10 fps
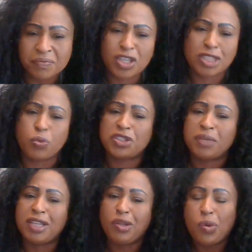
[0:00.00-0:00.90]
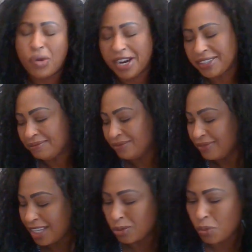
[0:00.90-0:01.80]
Let's worship the Lord.
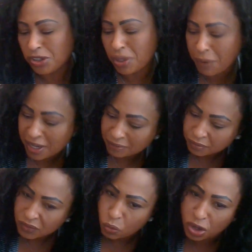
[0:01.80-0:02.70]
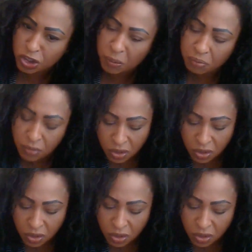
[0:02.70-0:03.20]
Let's worship Him. Worship.